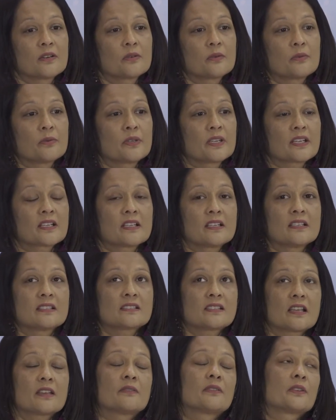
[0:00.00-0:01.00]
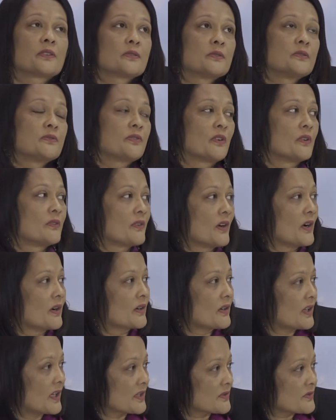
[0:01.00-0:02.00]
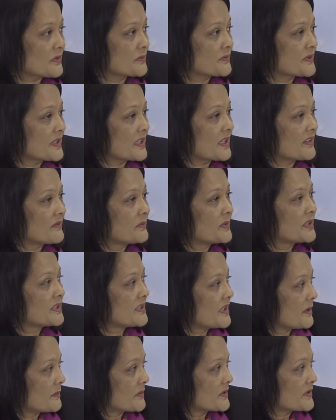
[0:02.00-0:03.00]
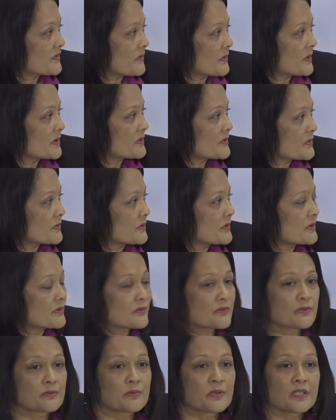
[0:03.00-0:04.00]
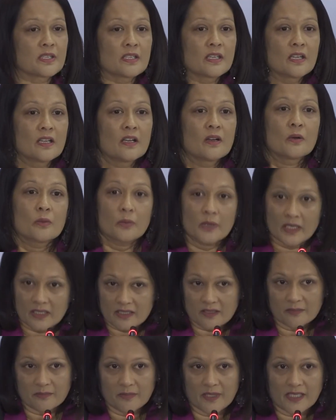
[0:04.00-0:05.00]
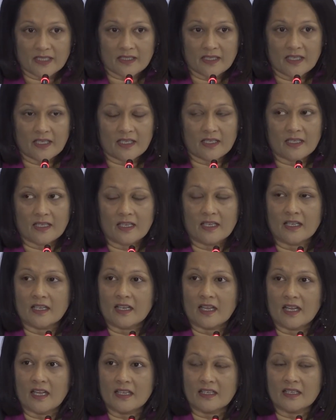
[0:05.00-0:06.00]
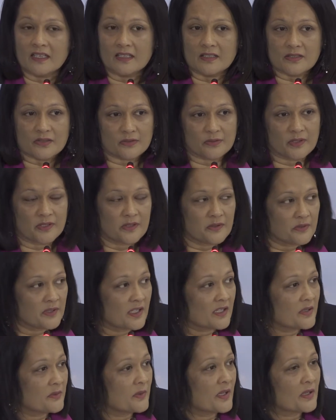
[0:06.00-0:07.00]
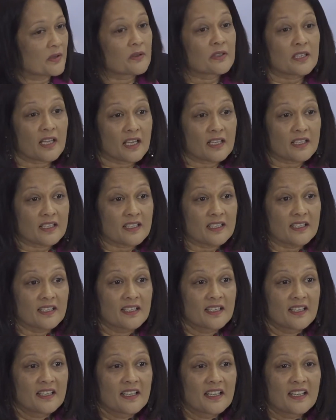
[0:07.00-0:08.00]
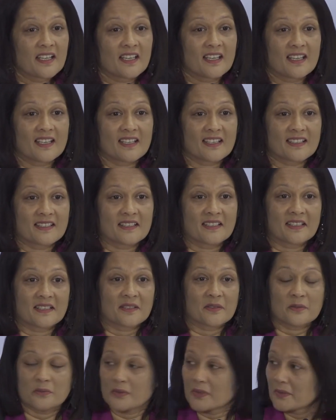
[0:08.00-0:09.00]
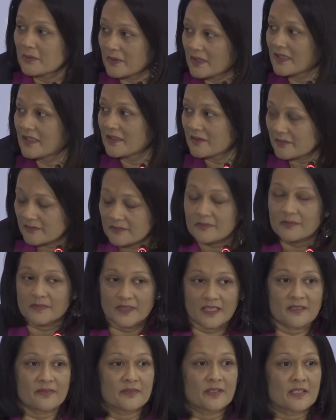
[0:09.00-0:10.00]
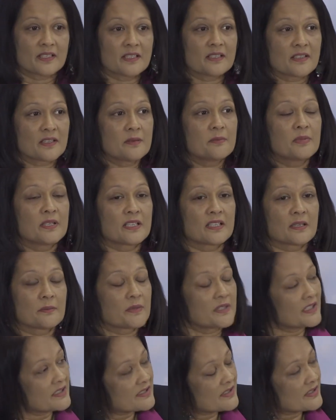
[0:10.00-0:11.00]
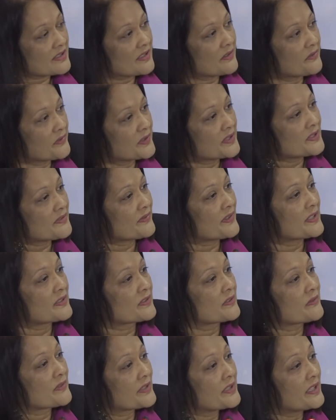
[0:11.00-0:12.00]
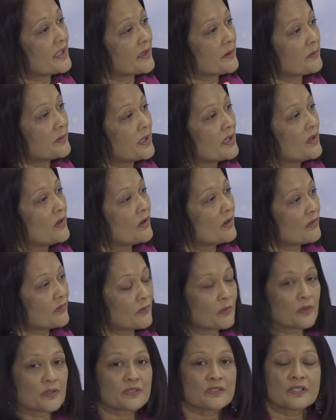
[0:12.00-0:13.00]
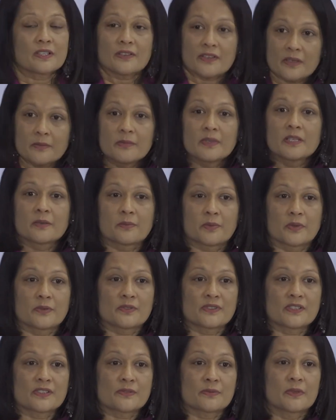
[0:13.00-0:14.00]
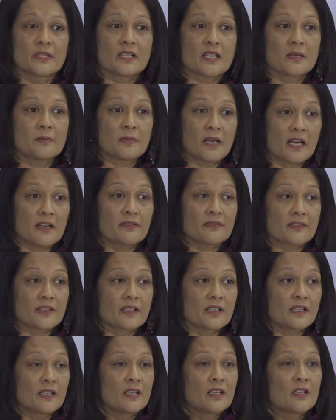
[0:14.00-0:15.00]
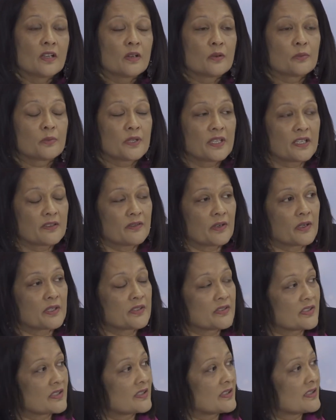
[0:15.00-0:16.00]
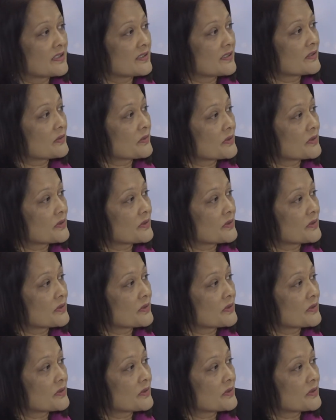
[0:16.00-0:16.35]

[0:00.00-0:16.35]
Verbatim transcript: we at least have a roof over our classrooms that have been damaged for our students to be welcome back. And, and I can assure you that we are on target and uh, we will definitely rebuild it. But that's just the first phase of rehab. Of course, the rebuild process will come after we have our engineers and